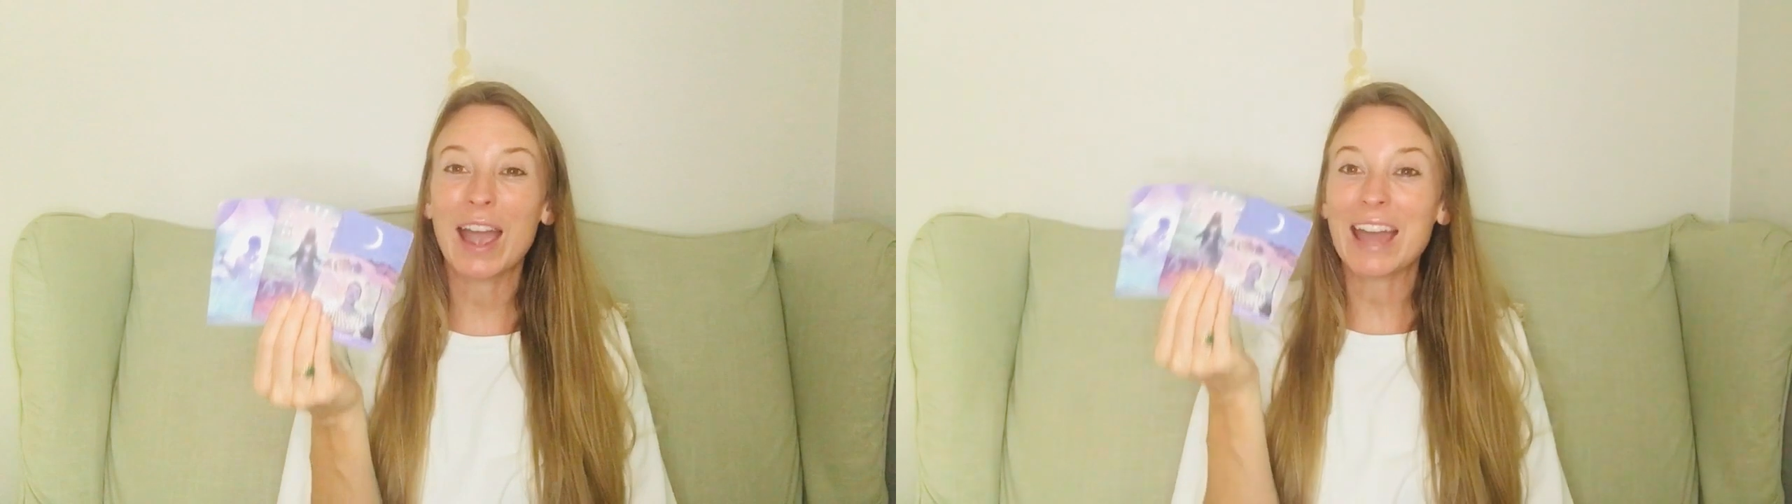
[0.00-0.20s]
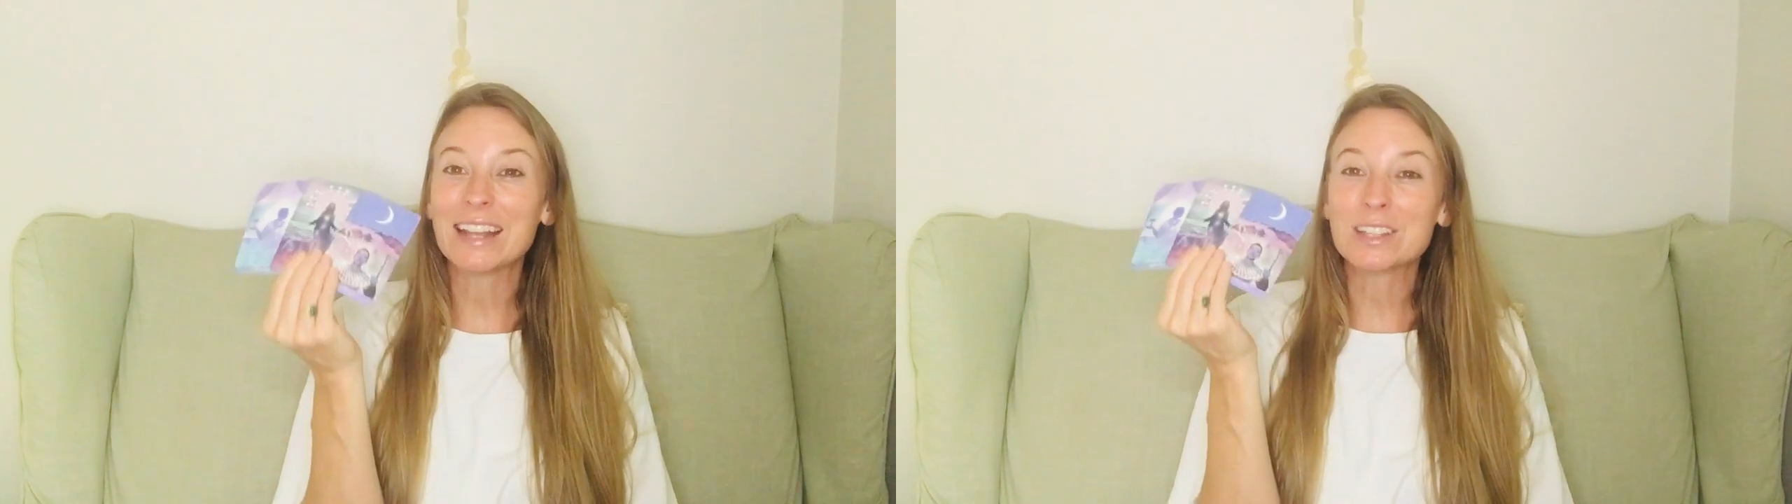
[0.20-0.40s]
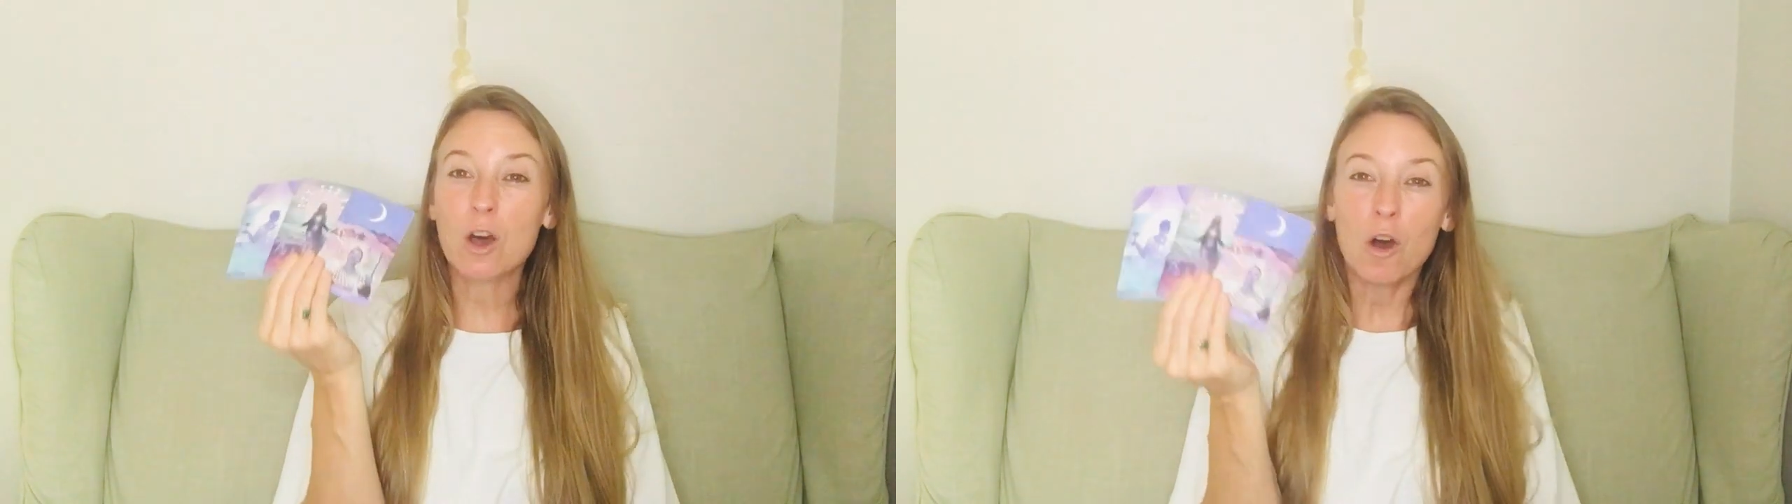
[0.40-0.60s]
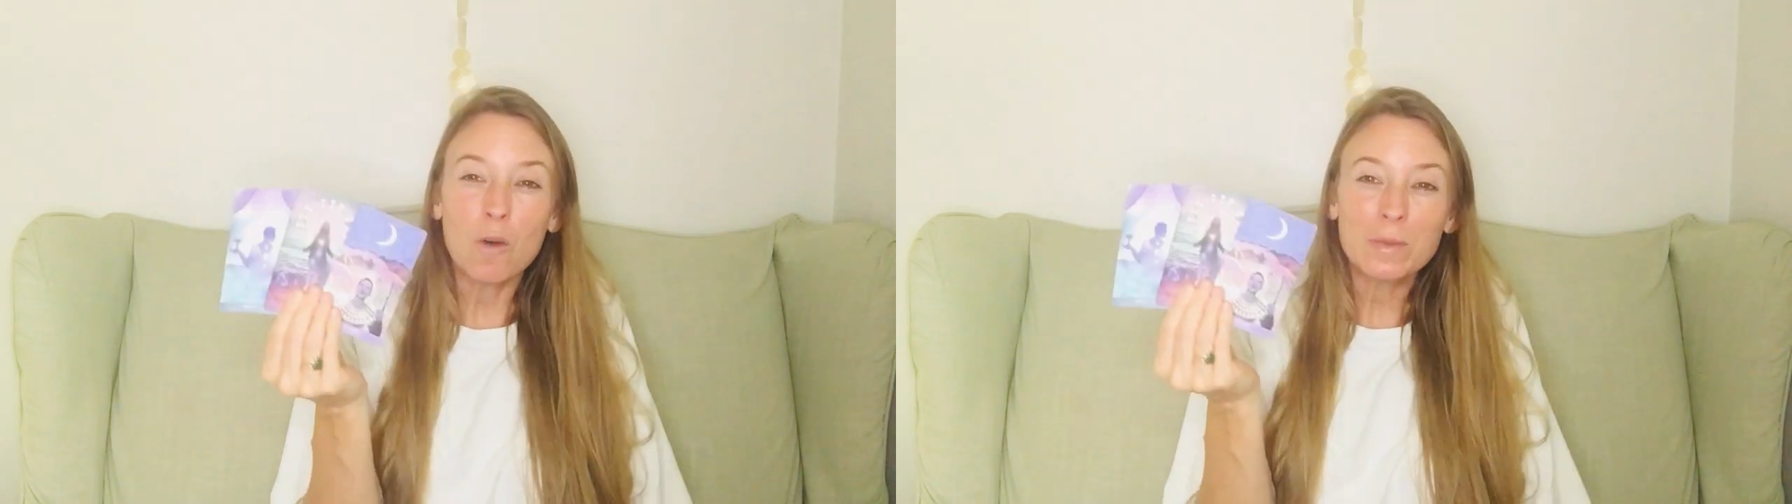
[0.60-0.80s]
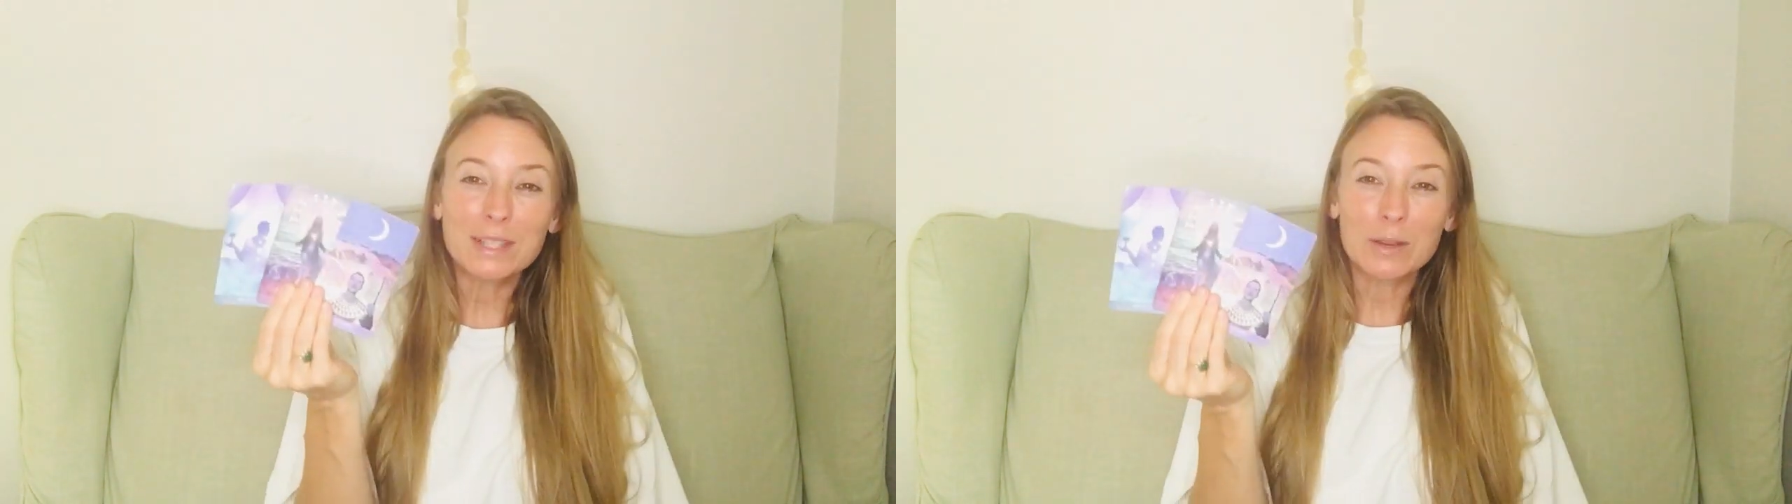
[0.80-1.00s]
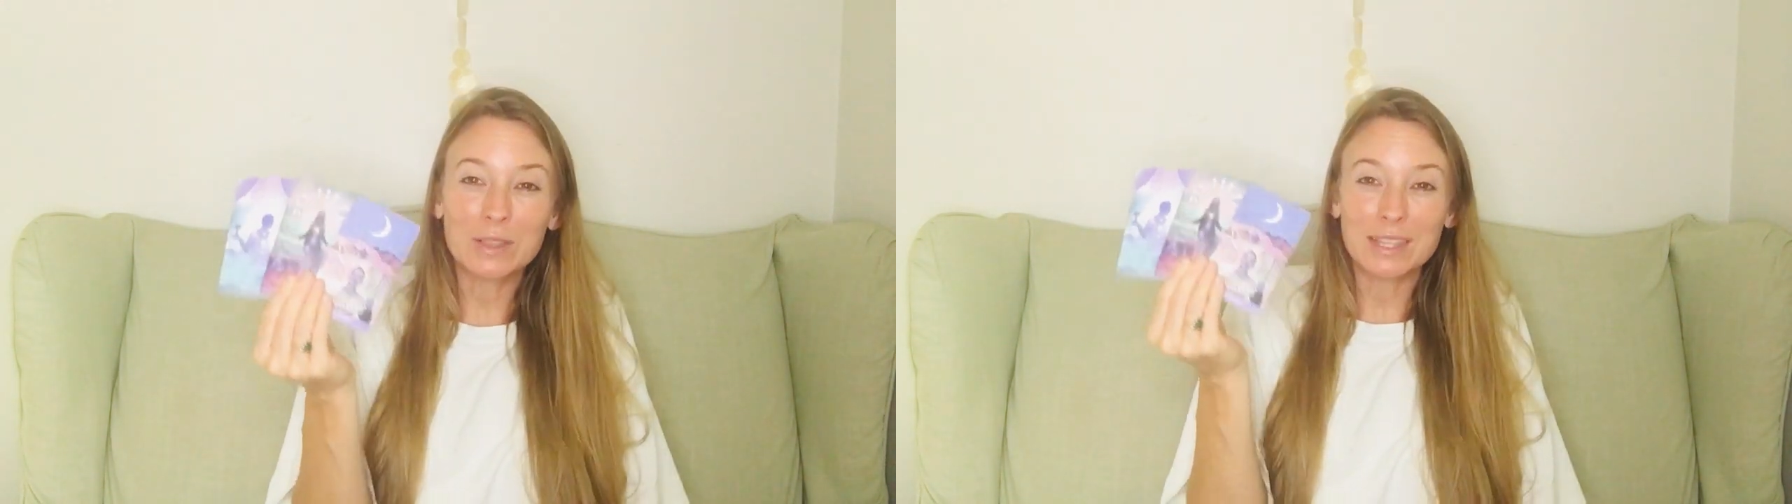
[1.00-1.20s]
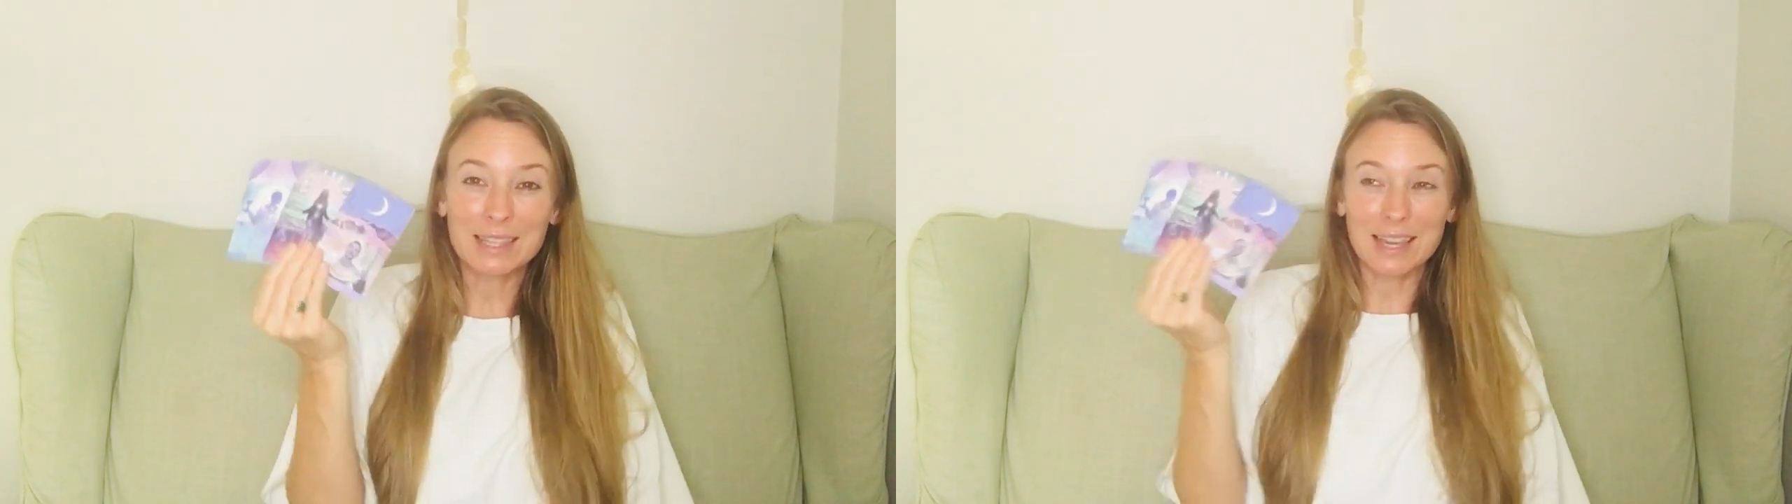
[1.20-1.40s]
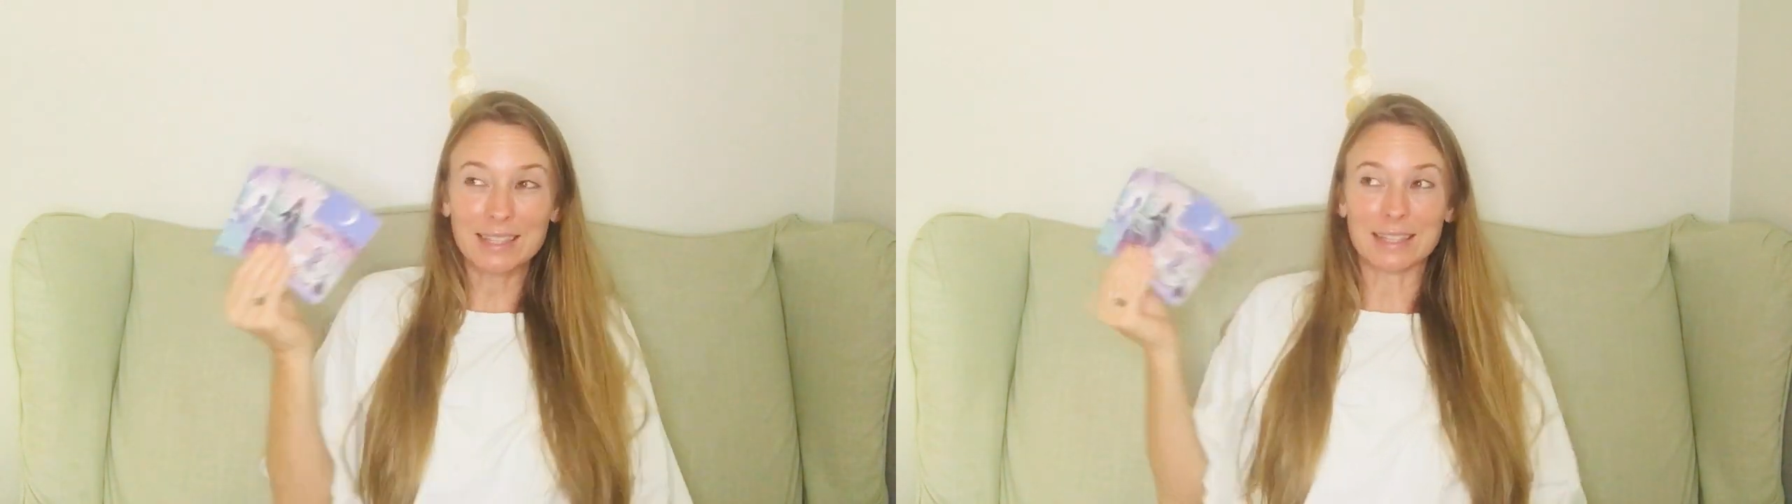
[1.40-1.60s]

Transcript: And it's almost like with these kings,